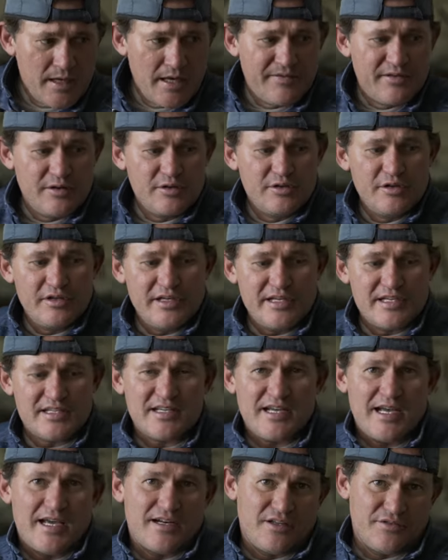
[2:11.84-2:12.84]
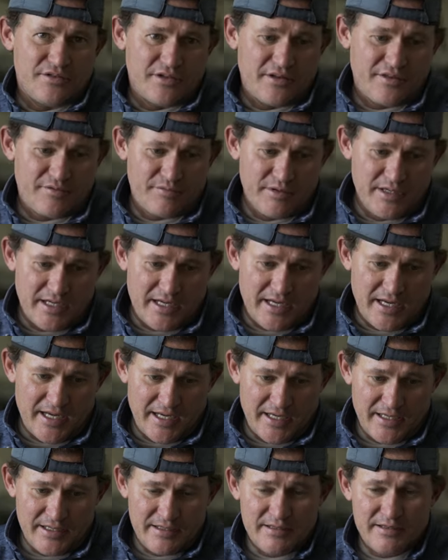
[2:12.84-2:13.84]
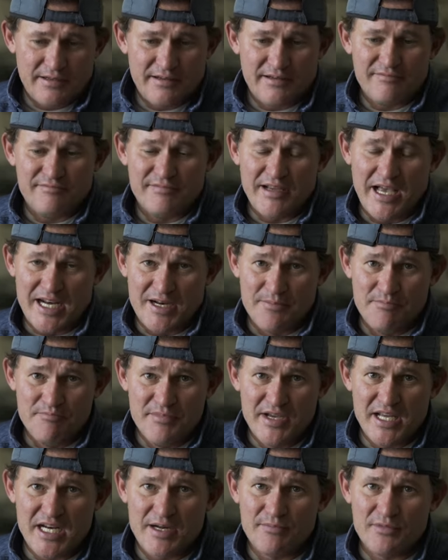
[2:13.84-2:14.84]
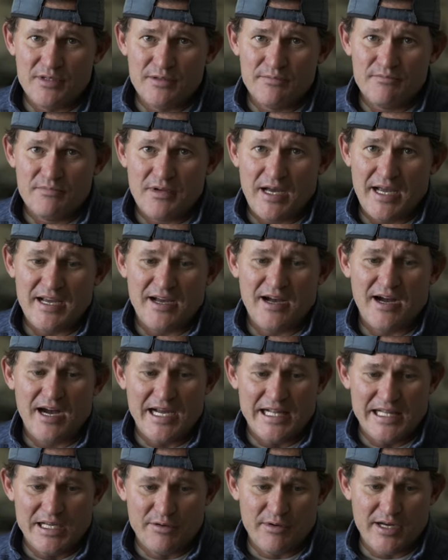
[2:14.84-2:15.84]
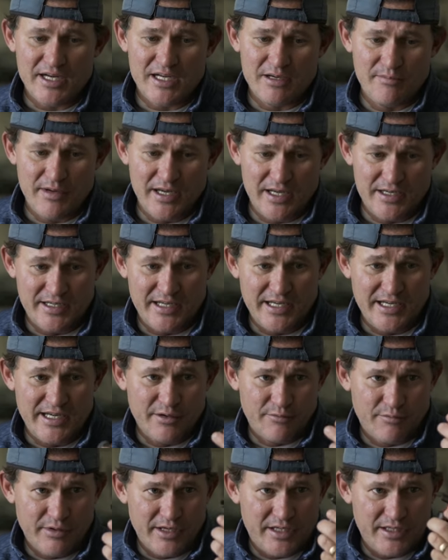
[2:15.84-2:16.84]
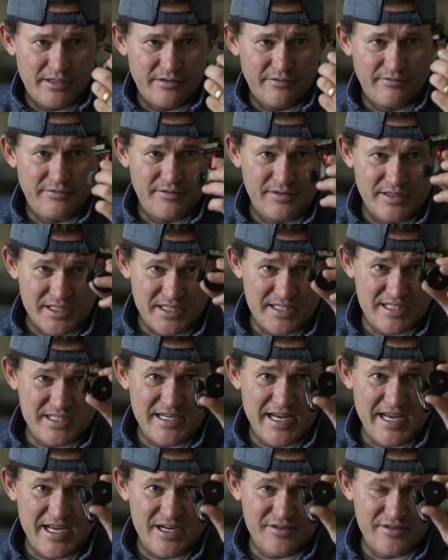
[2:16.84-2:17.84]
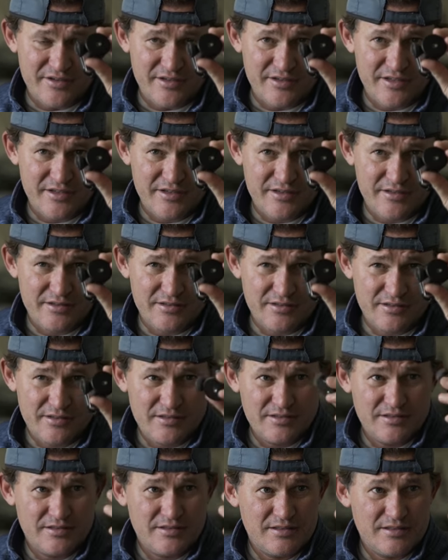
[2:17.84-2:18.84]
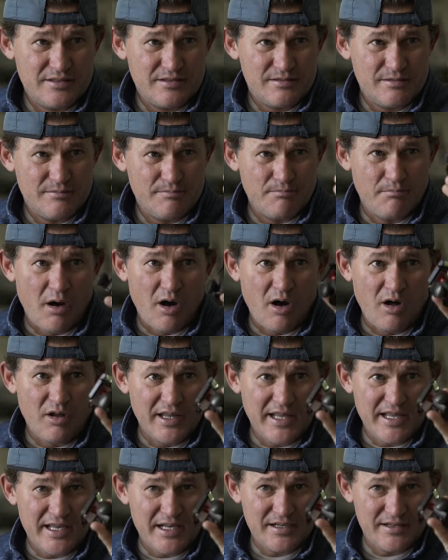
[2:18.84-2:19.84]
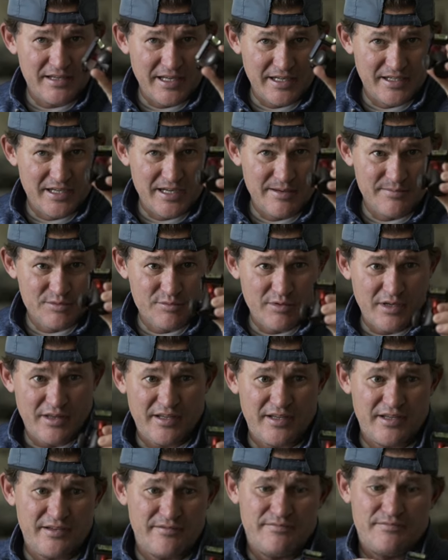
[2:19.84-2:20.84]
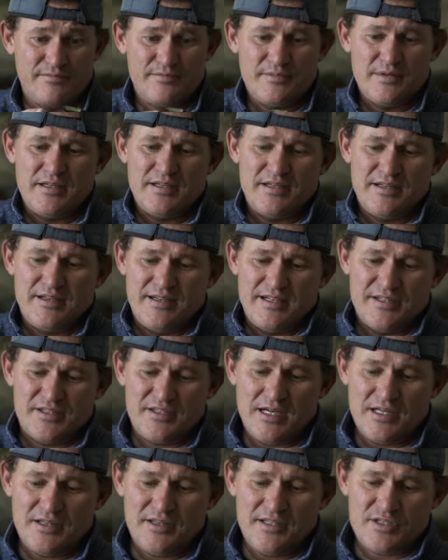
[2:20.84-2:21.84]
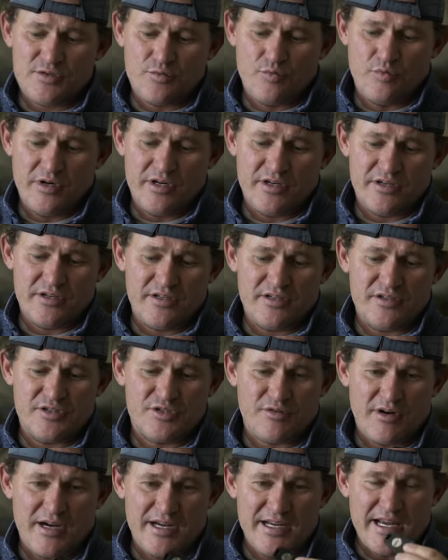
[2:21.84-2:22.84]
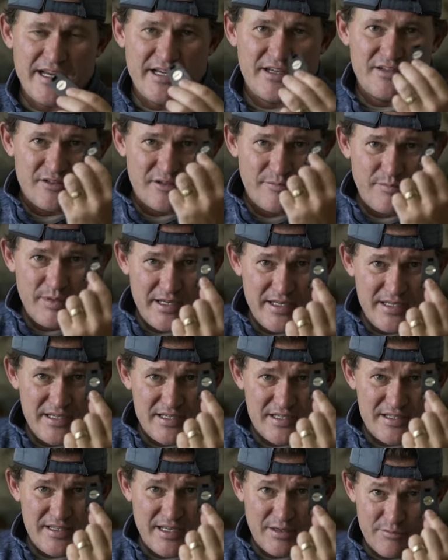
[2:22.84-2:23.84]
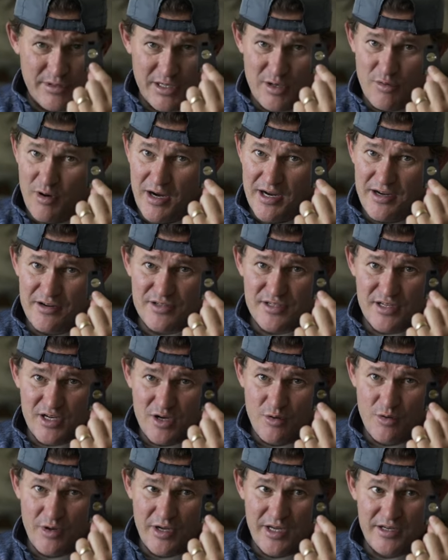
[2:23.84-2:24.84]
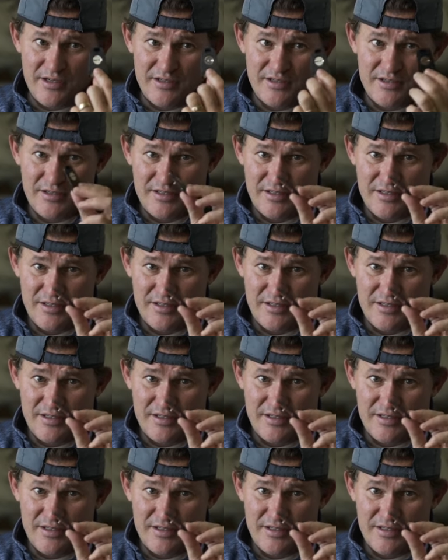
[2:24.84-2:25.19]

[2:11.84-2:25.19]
If you do decide on the 3K, at a minimum, I highly recommend getting rid of the standard ball head that comes with it. It's got this weird triangular piece that requires a coin